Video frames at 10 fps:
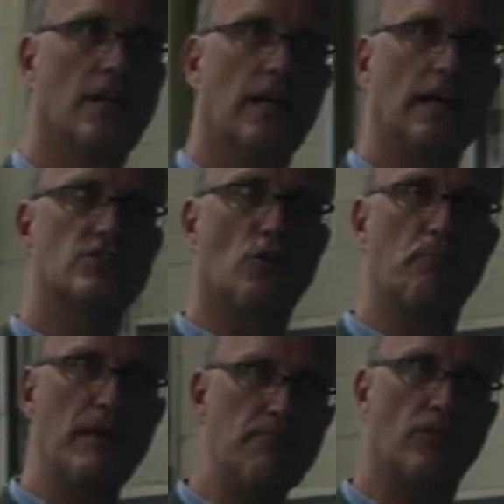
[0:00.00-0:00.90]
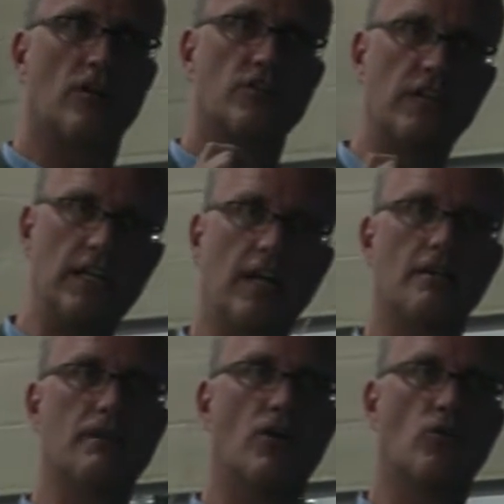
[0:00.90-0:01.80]
And so, people are thinking
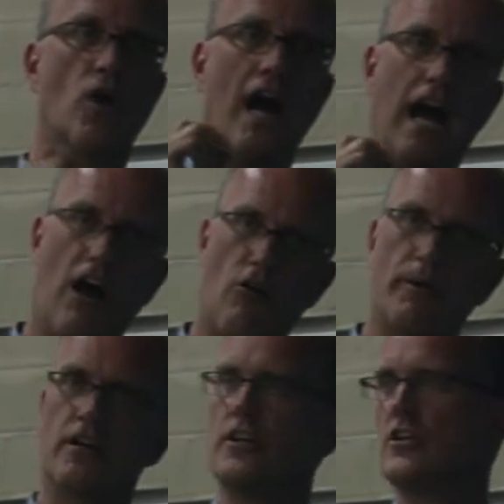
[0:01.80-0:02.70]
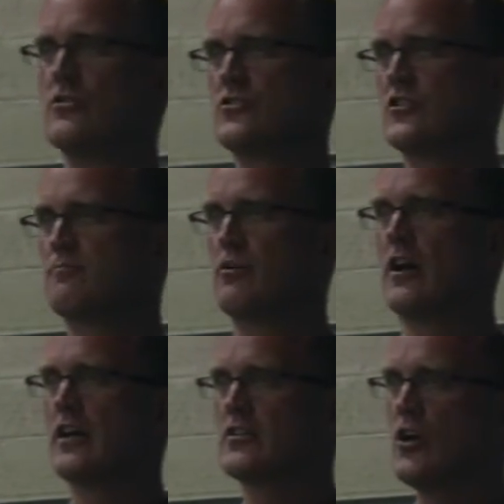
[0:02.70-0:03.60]
about how am I going to use this
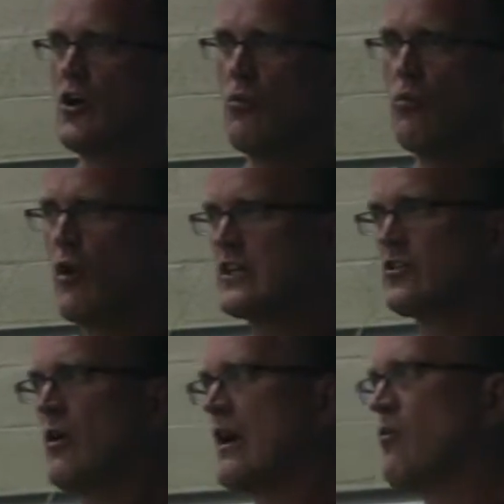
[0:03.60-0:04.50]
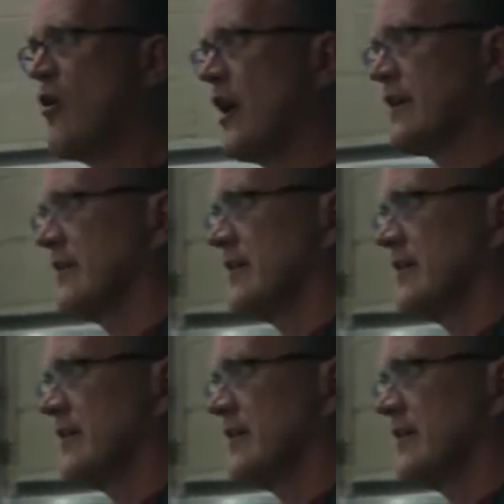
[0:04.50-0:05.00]
product? What do I want?